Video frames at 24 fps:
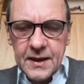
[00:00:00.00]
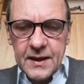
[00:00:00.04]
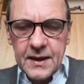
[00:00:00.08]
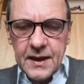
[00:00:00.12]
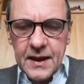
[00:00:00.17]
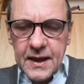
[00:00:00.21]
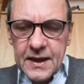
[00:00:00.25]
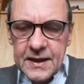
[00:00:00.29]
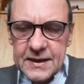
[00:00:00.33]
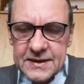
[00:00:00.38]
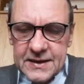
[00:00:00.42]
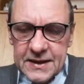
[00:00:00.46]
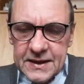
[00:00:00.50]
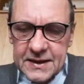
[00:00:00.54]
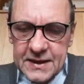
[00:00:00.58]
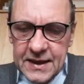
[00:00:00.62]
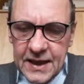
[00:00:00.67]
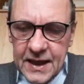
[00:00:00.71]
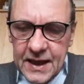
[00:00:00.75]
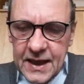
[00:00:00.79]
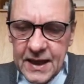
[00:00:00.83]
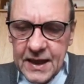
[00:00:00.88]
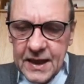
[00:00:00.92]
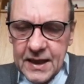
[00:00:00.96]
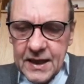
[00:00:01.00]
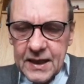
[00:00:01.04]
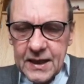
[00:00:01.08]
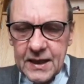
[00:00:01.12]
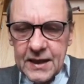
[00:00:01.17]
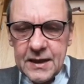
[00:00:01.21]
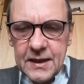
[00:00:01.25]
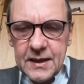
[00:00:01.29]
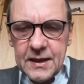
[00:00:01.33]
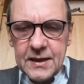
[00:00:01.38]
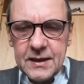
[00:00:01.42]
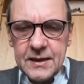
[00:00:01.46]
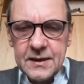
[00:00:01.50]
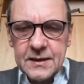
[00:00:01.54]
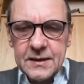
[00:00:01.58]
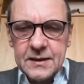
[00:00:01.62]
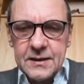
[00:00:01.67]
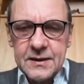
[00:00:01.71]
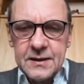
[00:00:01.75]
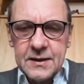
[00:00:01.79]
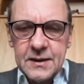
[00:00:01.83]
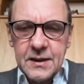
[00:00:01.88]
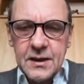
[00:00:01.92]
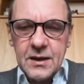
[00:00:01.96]

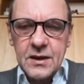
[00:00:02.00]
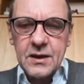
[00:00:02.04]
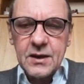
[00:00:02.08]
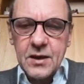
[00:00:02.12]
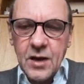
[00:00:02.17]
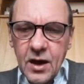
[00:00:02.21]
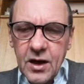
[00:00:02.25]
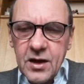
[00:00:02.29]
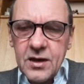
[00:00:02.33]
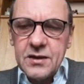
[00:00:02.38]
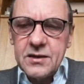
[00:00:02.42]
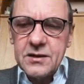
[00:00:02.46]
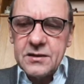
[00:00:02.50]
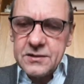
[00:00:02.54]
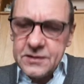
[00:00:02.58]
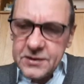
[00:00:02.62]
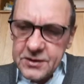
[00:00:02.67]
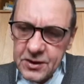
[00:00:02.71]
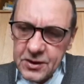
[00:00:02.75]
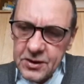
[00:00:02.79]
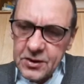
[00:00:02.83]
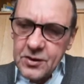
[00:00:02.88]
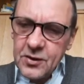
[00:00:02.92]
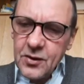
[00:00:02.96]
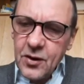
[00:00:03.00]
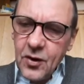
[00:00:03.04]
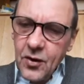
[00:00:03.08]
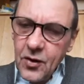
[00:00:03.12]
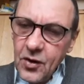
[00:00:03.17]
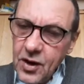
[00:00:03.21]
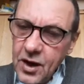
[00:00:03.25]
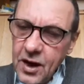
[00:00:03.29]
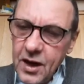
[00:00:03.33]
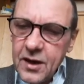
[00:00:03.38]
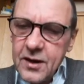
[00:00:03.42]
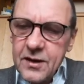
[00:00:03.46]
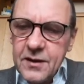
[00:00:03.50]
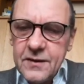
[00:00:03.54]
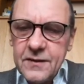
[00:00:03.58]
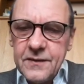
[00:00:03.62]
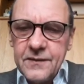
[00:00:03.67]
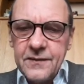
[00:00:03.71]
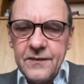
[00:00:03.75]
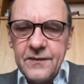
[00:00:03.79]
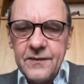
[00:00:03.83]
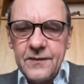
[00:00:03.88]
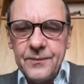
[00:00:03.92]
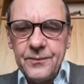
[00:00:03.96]
hesitate, 'cause your
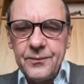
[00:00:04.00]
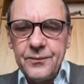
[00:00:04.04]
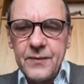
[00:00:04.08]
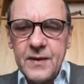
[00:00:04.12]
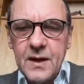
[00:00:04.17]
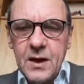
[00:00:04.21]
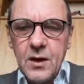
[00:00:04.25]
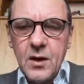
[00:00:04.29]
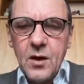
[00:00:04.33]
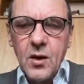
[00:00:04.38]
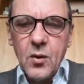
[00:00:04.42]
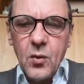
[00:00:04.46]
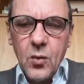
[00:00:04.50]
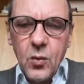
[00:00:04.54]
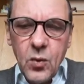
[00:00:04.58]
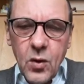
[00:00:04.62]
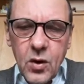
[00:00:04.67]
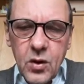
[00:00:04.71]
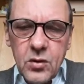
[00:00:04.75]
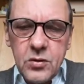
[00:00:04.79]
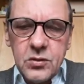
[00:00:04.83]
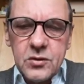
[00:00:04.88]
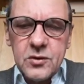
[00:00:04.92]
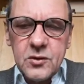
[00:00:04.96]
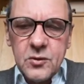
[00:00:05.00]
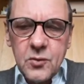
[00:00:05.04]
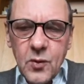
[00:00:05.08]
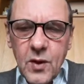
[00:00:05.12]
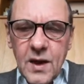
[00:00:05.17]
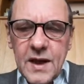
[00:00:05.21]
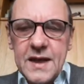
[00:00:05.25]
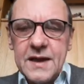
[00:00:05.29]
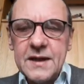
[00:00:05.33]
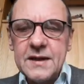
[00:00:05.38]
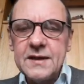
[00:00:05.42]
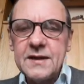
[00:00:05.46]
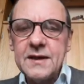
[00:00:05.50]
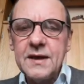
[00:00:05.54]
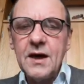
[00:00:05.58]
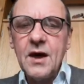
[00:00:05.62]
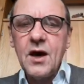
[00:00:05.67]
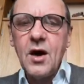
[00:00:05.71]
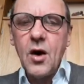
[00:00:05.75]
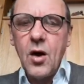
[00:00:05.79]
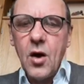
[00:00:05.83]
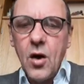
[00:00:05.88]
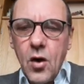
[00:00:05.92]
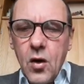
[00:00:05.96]
love won't wait.
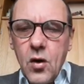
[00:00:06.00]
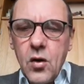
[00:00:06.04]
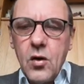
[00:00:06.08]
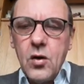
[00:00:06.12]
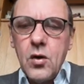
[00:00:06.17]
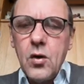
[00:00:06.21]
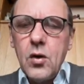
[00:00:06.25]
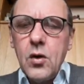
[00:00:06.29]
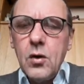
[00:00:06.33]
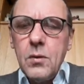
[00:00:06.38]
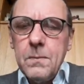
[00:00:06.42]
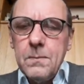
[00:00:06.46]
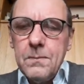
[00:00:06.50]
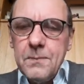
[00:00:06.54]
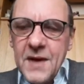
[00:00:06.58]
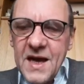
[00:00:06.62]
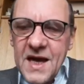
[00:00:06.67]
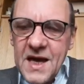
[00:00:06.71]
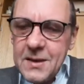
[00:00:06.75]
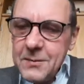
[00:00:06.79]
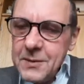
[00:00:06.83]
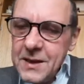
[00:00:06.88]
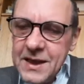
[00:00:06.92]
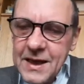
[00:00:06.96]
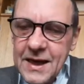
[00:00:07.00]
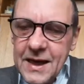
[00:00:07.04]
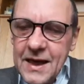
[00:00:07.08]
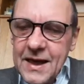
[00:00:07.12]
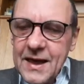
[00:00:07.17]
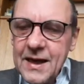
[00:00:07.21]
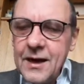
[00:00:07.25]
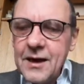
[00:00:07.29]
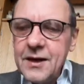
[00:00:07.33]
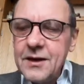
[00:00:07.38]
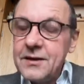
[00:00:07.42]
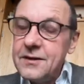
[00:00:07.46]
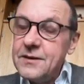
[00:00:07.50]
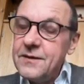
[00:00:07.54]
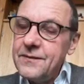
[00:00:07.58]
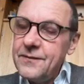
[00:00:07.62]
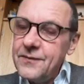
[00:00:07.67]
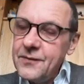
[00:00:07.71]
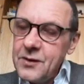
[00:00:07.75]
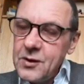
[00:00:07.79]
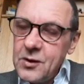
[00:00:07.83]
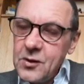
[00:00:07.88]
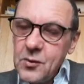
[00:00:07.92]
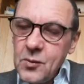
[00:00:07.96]
Oh baby, I love
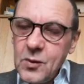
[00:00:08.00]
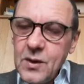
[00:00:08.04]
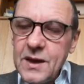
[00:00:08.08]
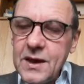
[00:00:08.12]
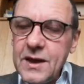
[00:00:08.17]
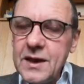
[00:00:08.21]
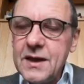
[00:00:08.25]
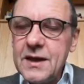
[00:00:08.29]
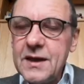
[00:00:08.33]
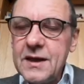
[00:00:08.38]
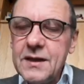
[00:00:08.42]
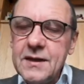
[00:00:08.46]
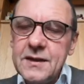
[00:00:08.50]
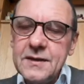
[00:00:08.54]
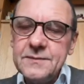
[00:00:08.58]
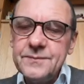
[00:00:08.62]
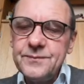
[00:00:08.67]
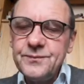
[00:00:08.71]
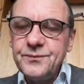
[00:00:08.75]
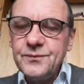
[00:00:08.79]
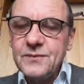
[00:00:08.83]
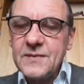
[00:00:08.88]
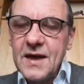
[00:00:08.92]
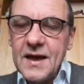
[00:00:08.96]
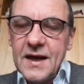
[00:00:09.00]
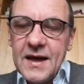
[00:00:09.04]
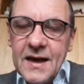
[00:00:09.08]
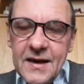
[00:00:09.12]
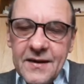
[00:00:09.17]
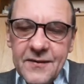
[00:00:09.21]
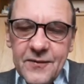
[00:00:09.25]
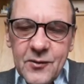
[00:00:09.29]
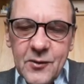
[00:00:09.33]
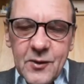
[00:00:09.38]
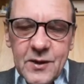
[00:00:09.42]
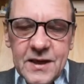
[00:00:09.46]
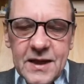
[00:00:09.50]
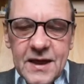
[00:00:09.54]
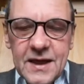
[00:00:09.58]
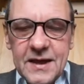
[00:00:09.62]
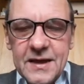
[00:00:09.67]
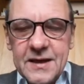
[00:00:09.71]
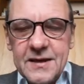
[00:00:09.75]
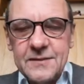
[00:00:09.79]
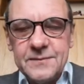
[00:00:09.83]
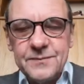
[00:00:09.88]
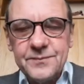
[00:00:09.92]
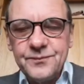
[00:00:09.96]
your way every
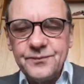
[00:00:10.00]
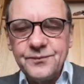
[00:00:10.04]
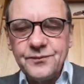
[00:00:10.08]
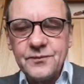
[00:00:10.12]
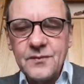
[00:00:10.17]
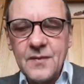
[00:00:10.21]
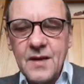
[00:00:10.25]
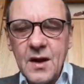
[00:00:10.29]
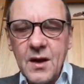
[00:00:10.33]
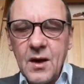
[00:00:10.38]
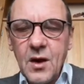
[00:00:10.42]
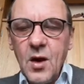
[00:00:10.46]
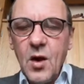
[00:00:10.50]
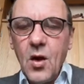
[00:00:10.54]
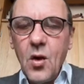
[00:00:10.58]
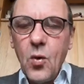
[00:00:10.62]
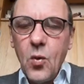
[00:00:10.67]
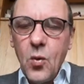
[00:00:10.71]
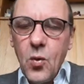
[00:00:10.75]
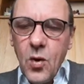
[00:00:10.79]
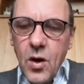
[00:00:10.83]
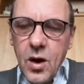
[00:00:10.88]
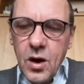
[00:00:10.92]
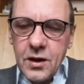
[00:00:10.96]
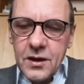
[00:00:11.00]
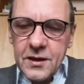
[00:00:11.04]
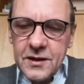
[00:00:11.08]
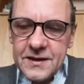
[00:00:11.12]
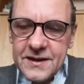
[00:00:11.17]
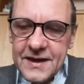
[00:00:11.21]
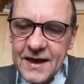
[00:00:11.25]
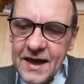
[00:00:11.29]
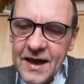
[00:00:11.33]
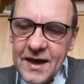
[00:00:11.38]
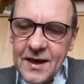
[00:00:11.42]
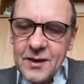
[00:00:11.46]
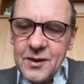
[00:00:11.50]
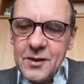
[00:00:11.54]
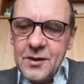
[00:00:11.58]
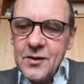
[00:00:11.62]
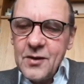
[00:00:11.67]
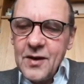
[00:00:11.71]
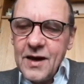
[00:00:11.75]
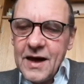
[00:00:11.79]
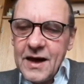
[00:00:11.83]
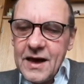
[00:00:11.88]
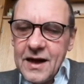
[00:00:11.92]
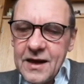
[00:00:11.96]
day. Wanna tell
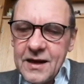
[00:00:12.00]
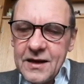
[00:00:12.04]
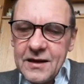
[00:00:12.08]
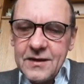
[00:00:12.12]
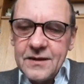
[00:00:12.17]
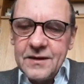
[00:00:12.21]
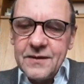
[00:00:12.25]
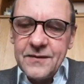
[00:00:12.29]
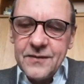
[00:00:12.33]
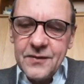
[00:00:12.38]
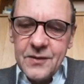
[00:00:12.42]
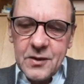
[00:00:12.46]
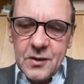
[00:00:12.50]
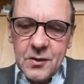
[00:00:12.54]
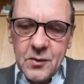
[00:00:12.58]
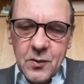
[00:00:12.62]
you I love your